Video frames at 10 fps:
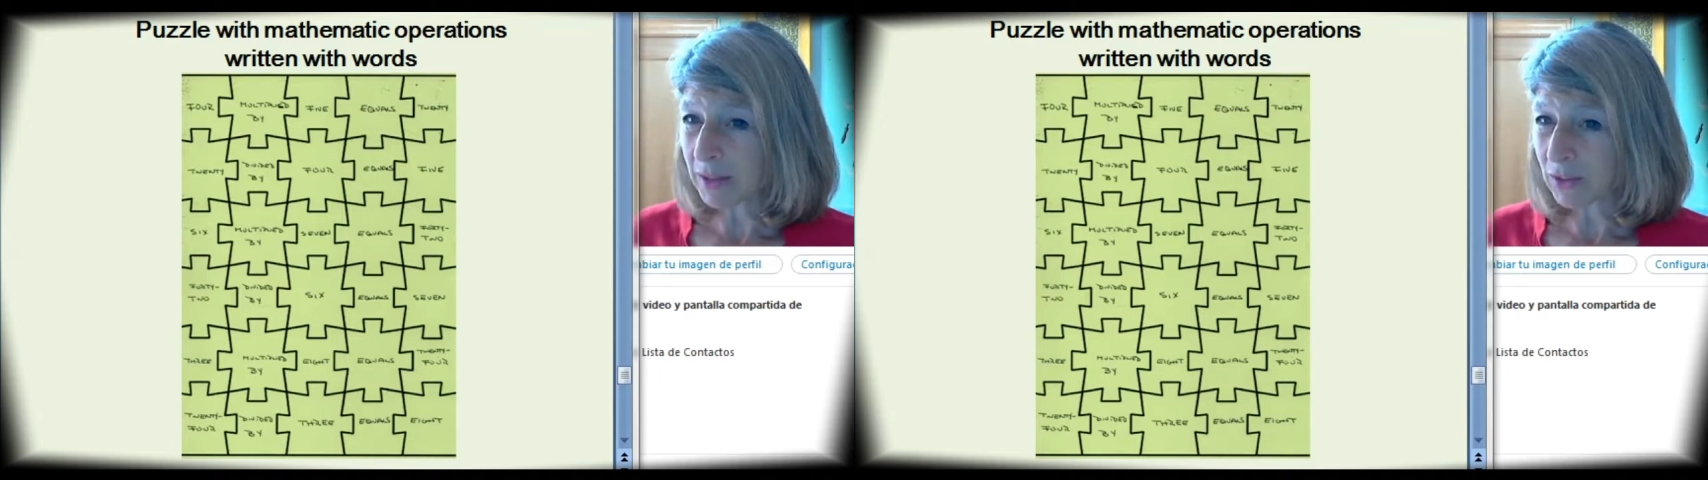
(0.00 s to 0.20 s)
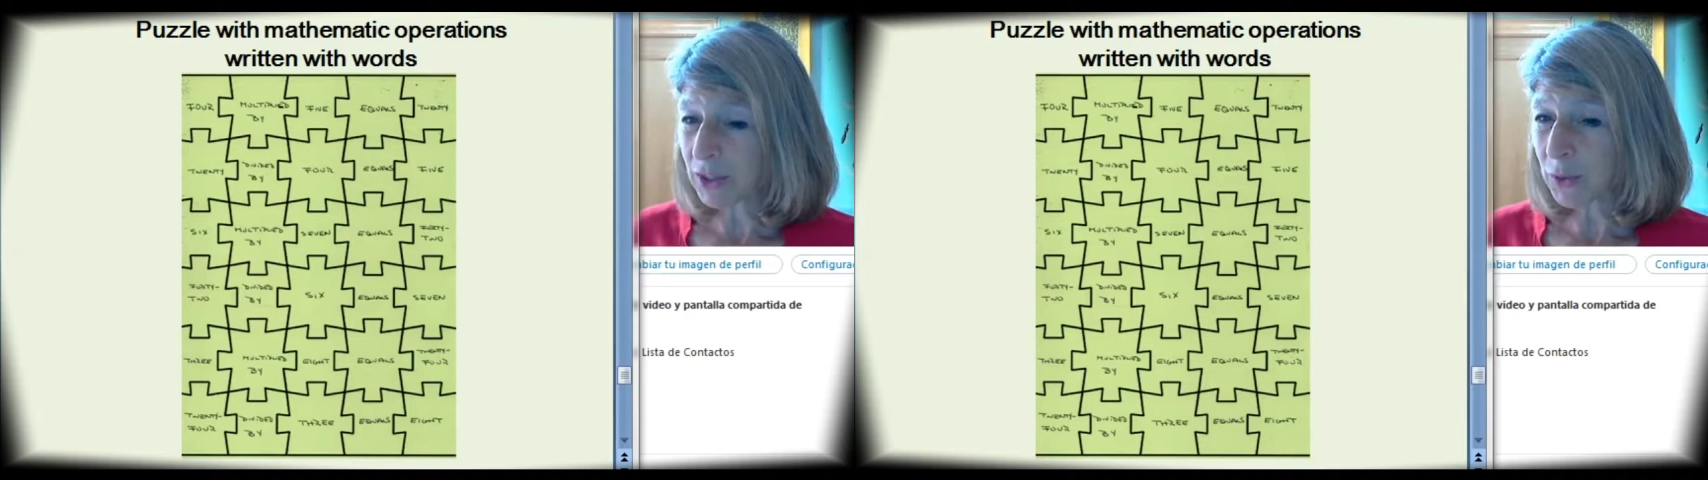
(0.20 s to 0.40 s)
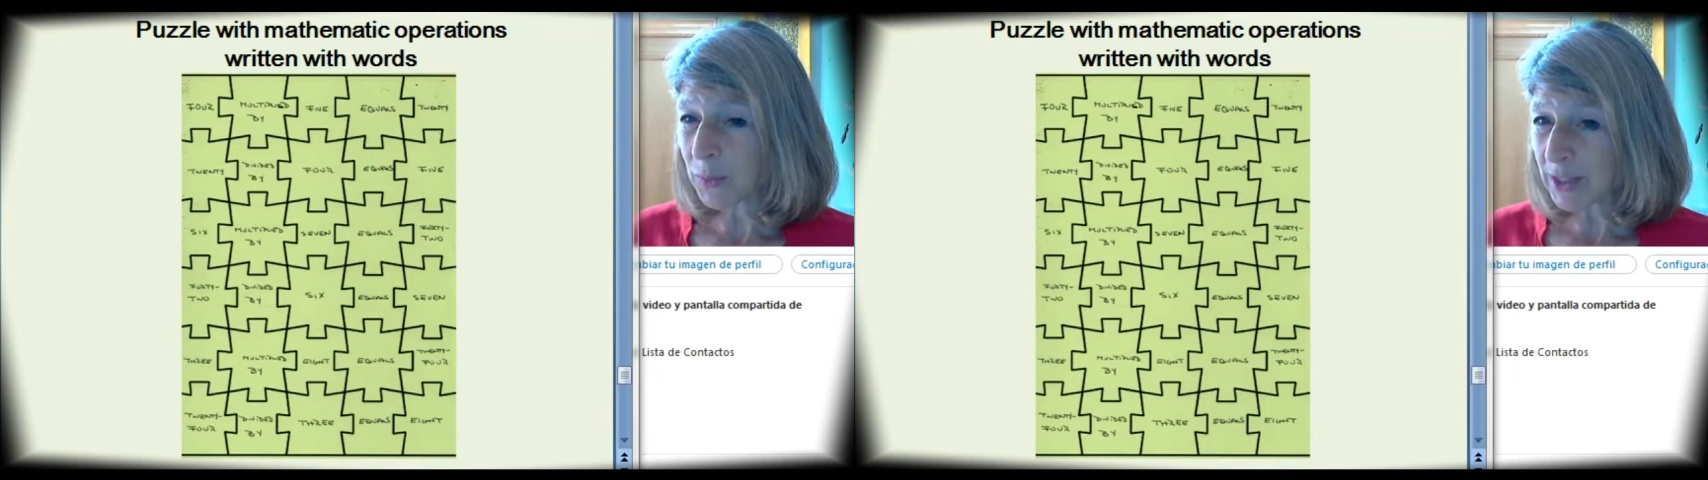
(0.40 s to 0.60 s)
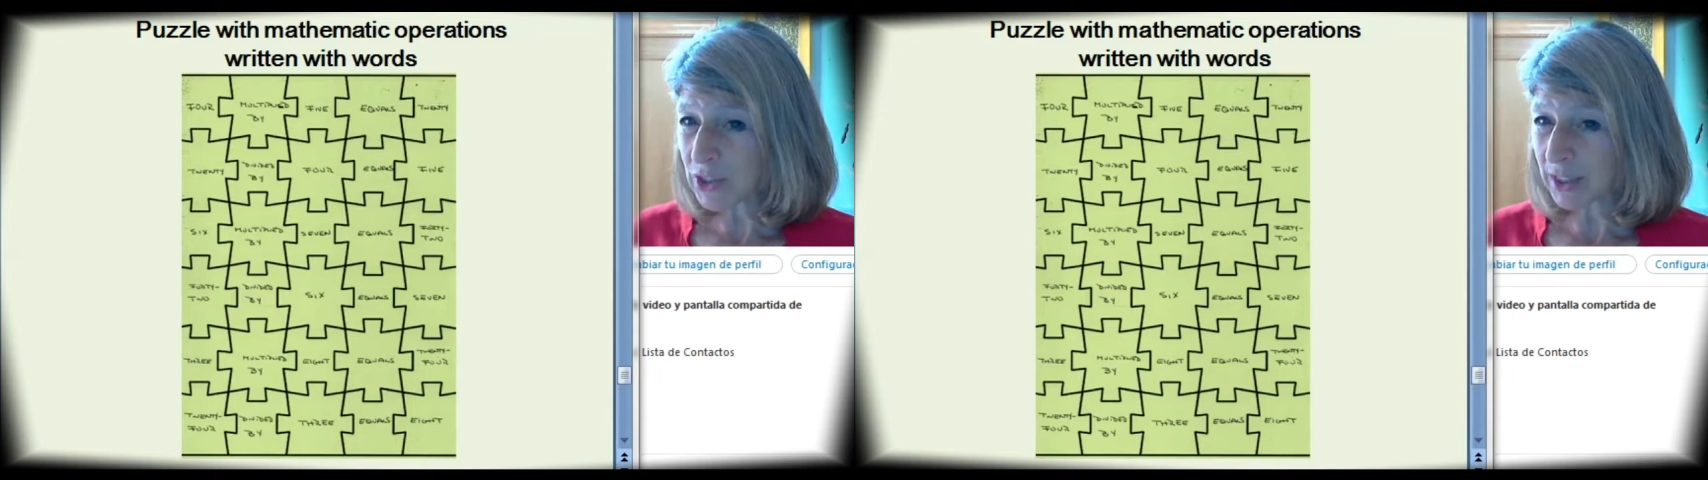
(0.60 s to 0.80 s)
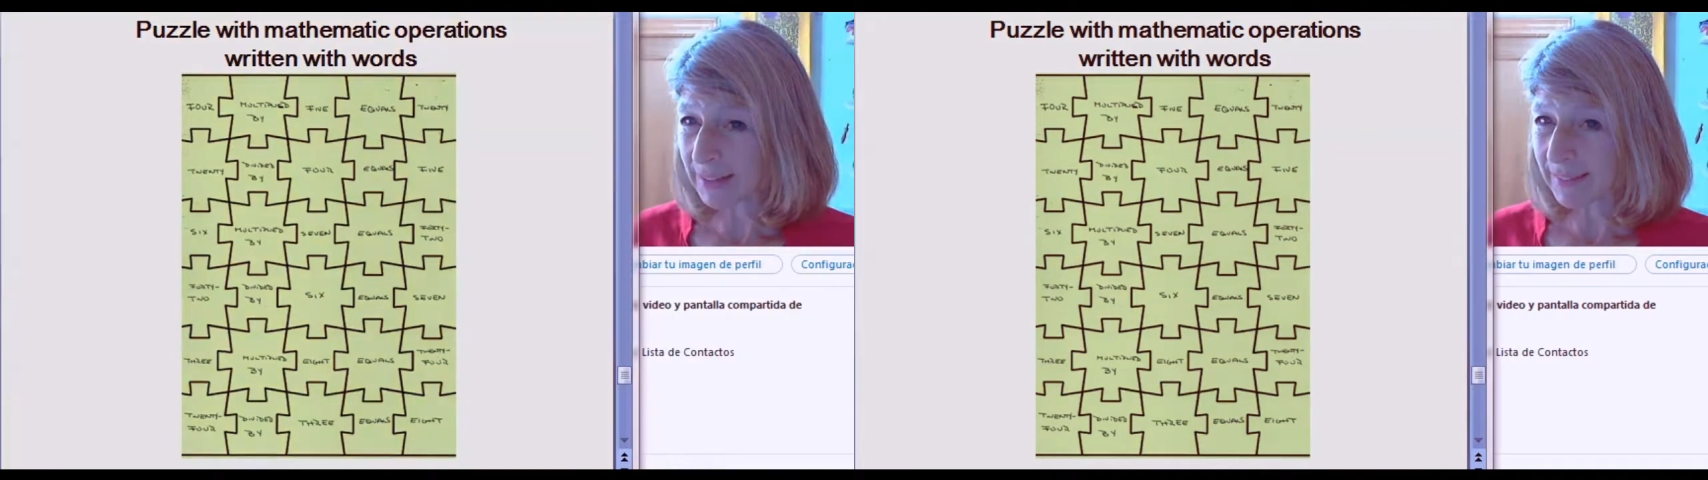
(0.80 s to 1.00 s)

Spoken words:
equations.